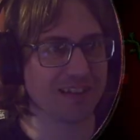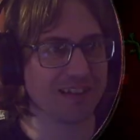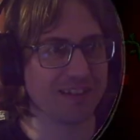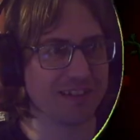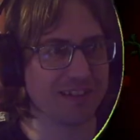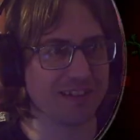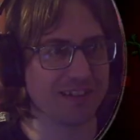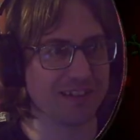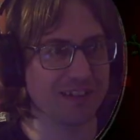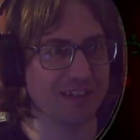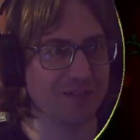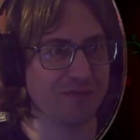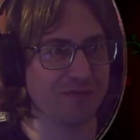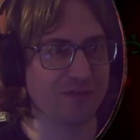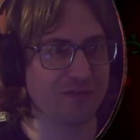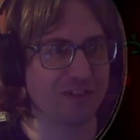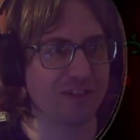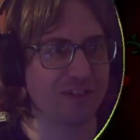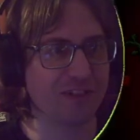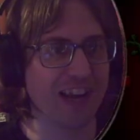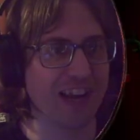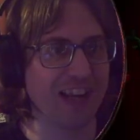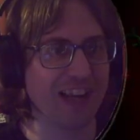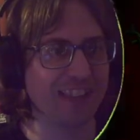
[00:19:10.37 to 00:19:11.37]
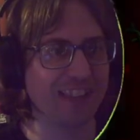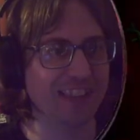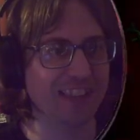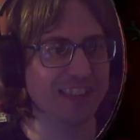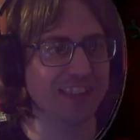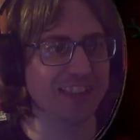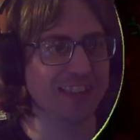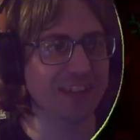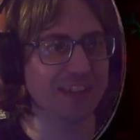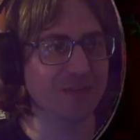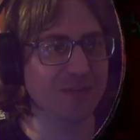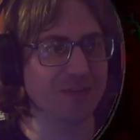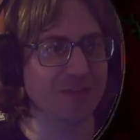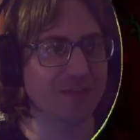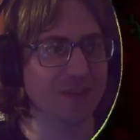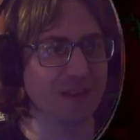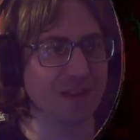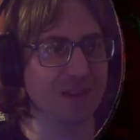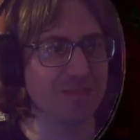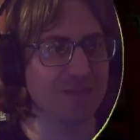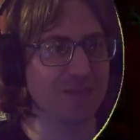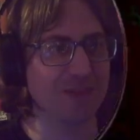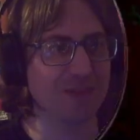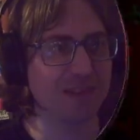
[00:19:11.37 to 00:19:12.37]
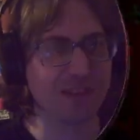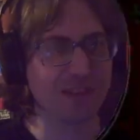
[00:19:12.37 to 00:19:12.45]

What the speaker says: You've created a flipper that